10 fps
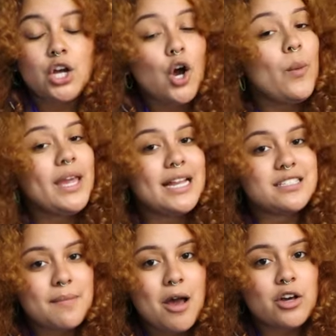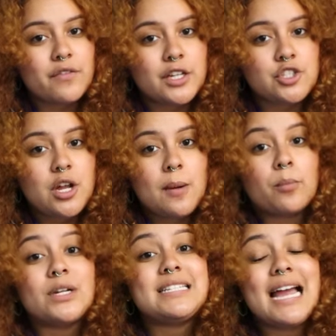going into Malkovich
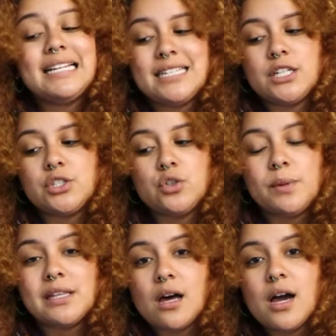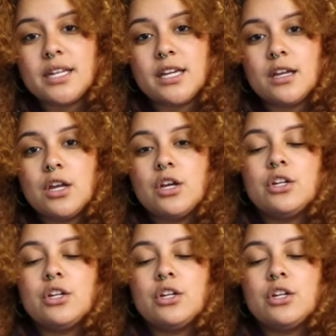pretending to be Lottie